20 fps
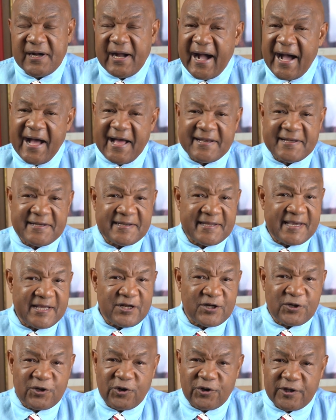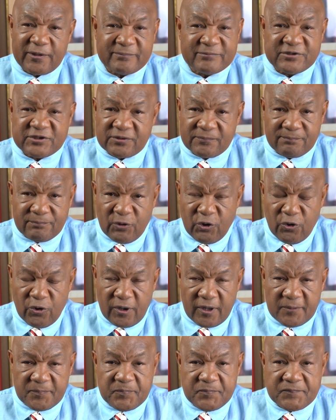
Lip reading: I laid it on him some more.